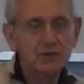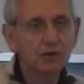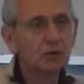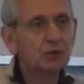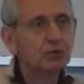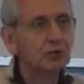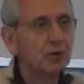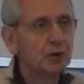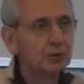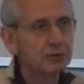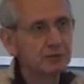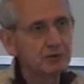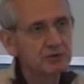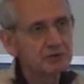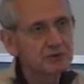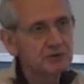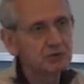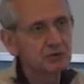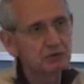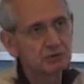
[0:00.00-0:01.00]
on
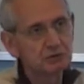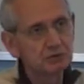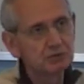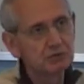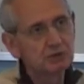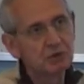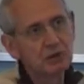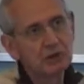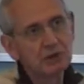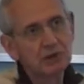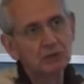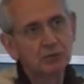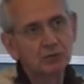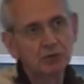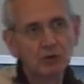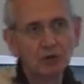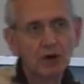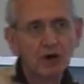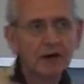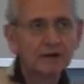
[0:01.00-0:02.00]
purpose to
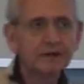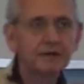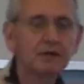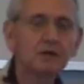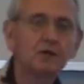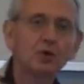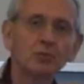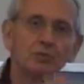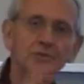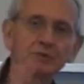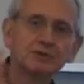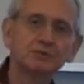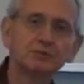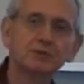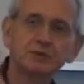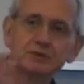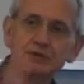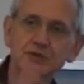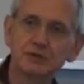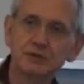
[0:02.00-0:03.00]
provide a complete
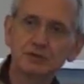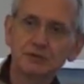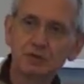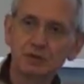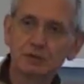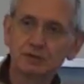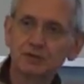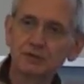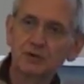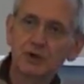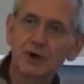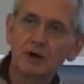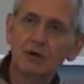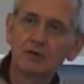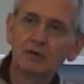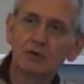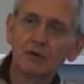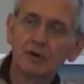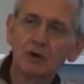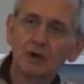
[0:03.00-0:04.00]
picture of
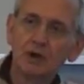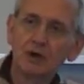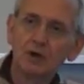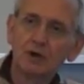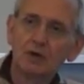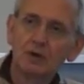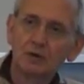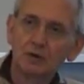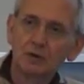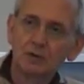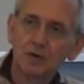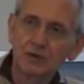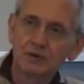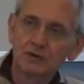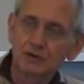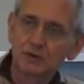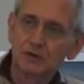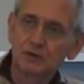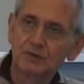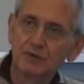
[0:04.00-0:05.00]
how or what
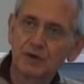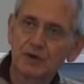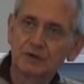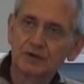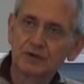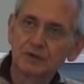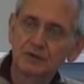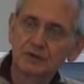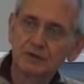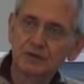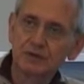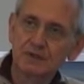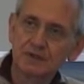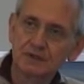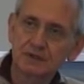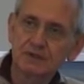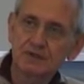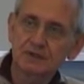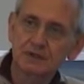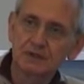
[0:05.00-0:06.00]
sort of
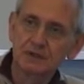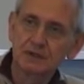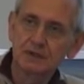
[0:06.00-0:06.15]
activities